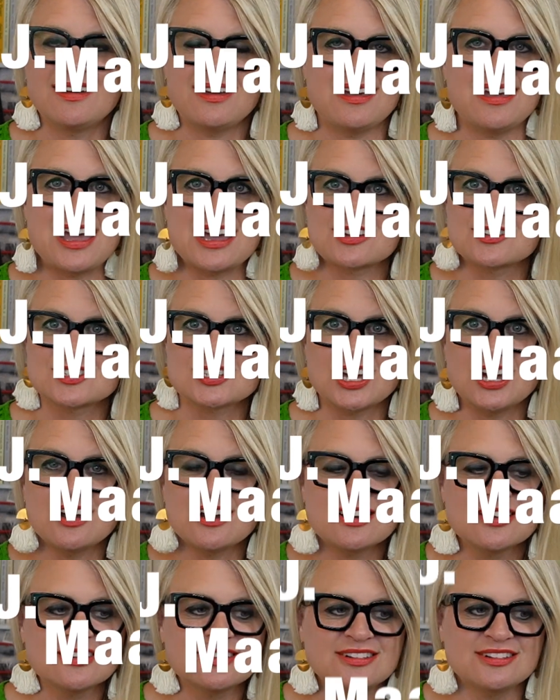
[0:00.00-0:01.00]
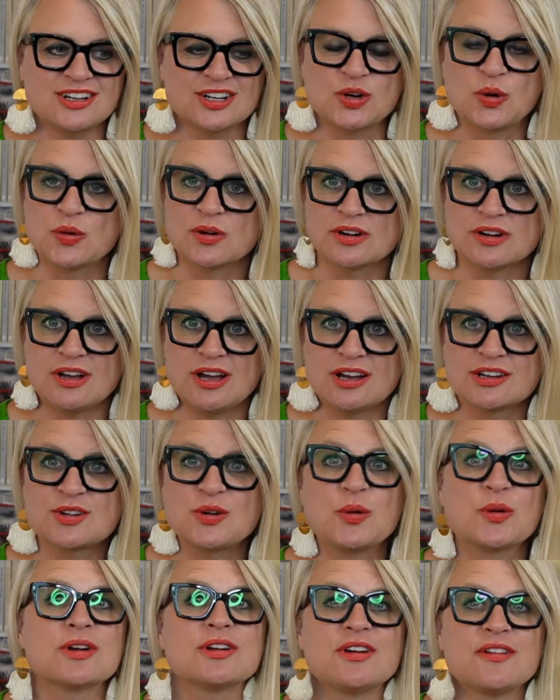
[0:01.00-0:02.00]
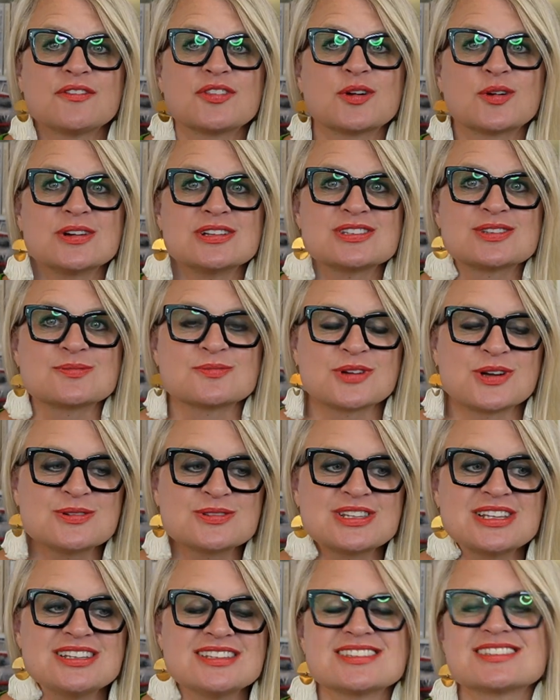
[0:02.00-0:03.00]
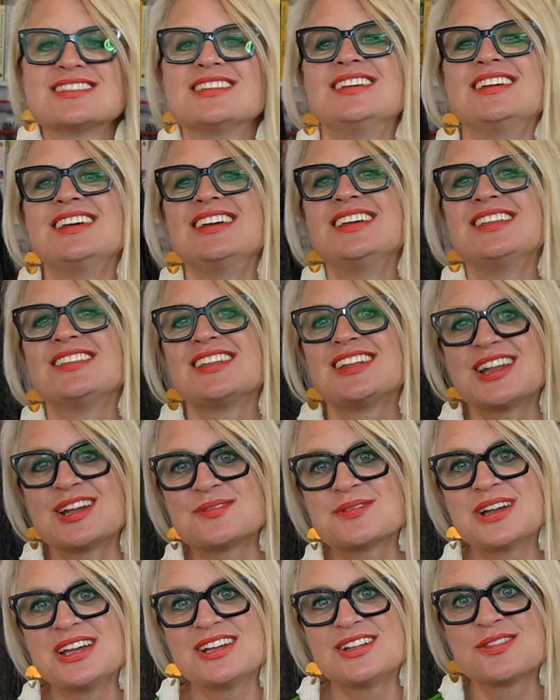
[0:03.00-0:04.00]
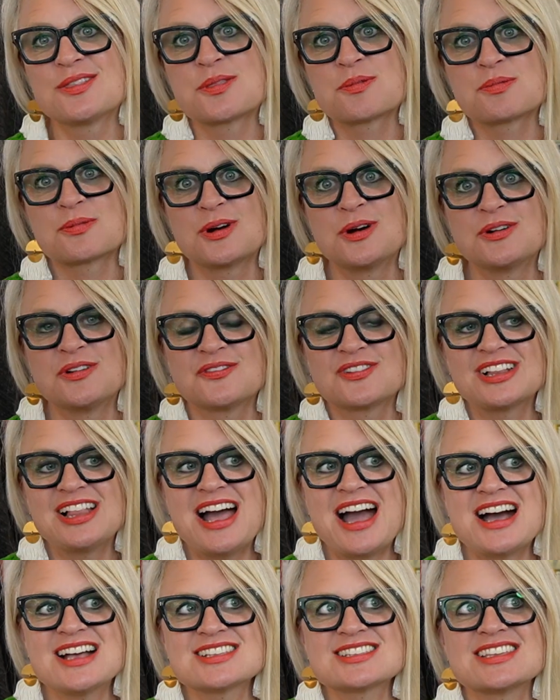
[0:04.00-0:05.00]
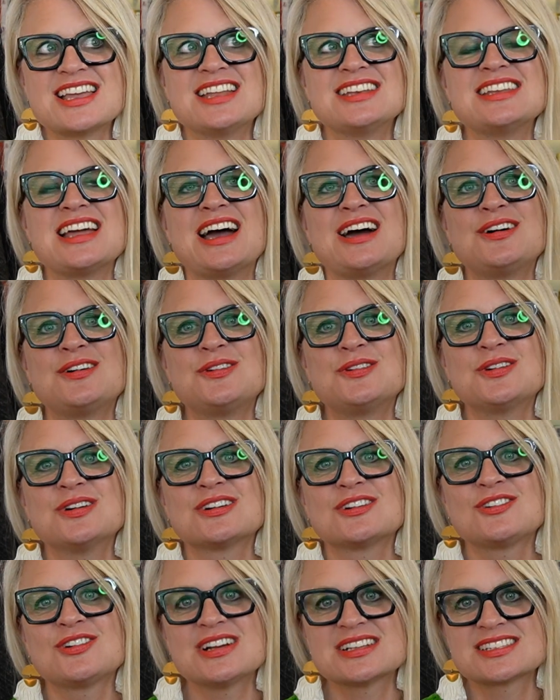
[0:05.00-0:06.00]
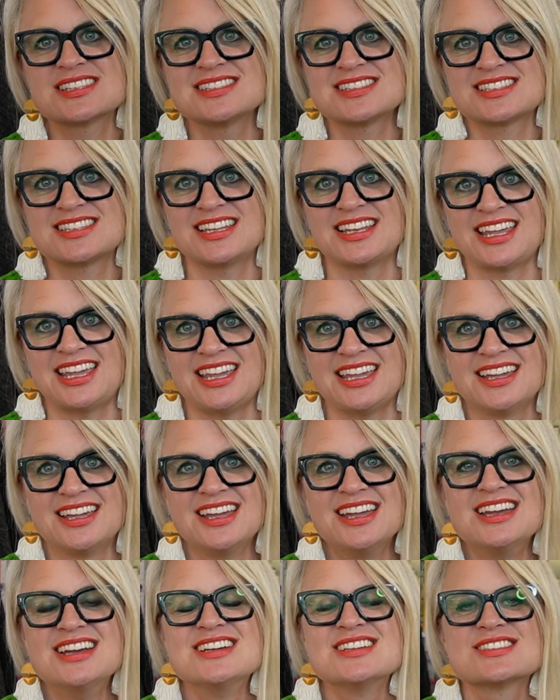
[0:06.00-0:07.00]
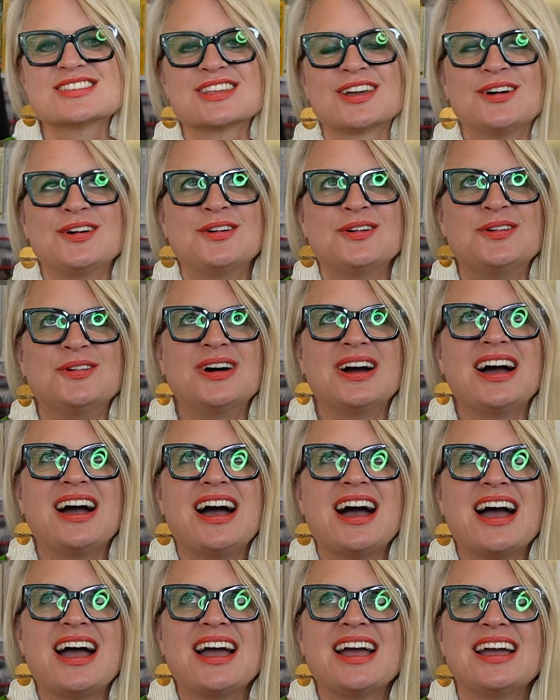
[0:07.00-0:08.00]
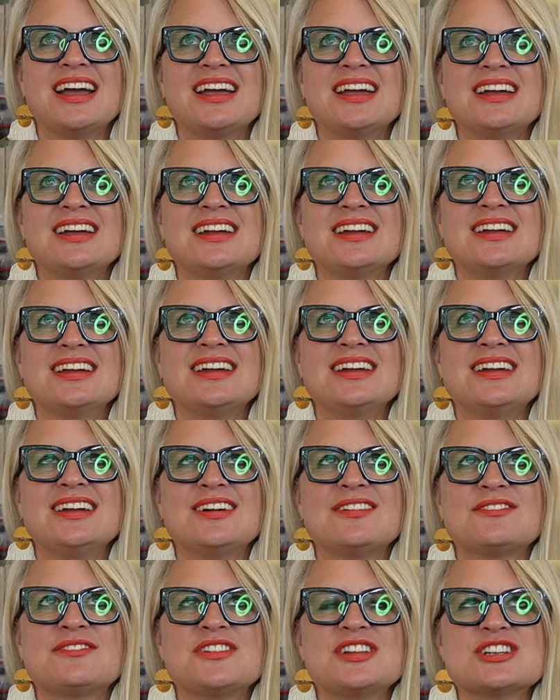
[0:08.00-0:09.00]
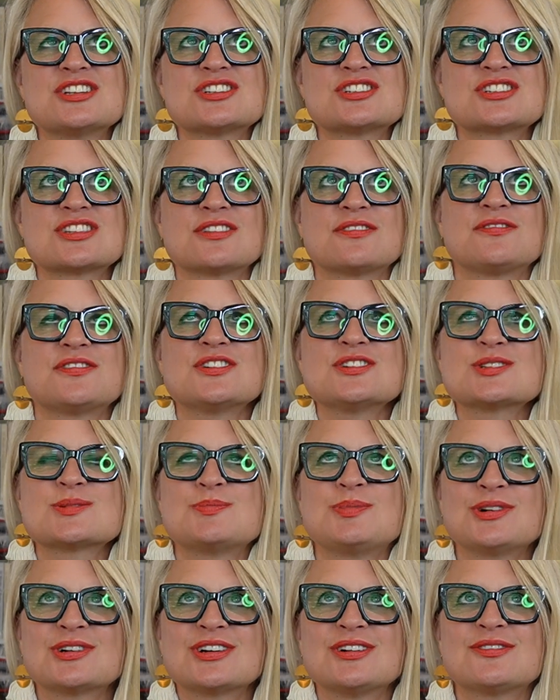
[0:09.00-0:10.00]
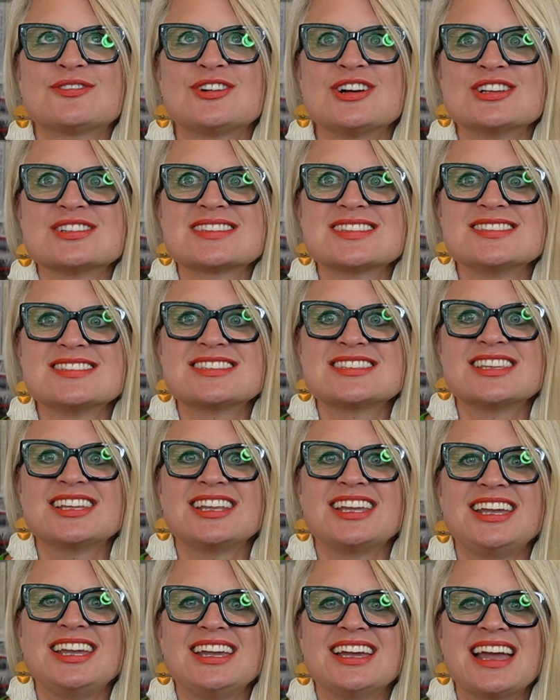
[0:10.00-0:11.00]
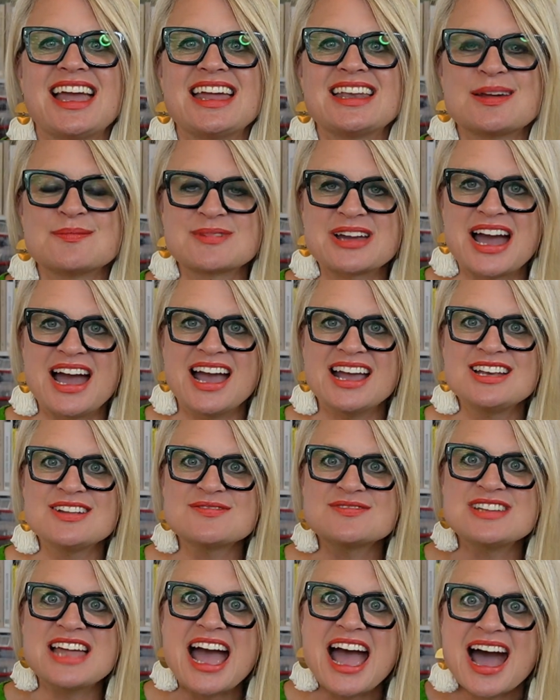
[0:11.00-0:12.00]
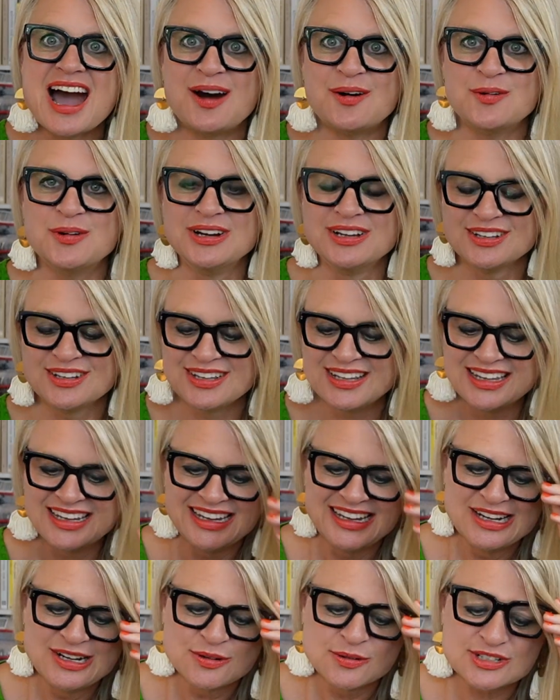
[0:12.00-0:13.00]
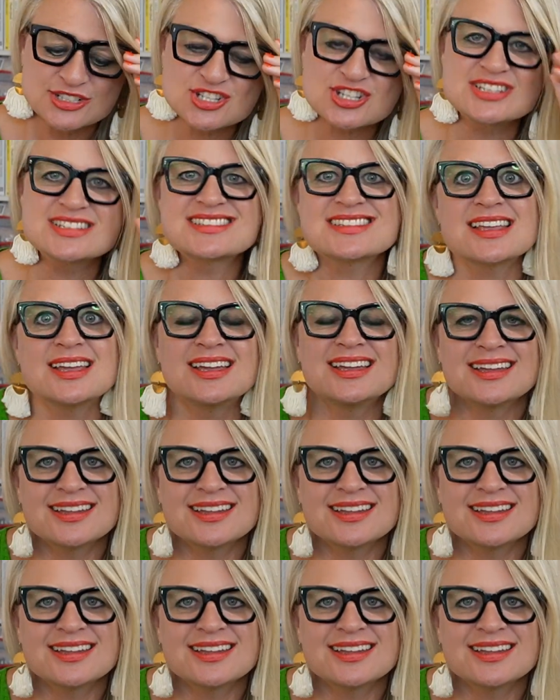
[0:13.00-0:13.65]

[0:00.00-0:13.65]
Akatar, A Court of Thorns and Roses. Then I read Throne of Glass, and now Crescent City. So I finished the first book of Crescent City, and I'm kind of now, which is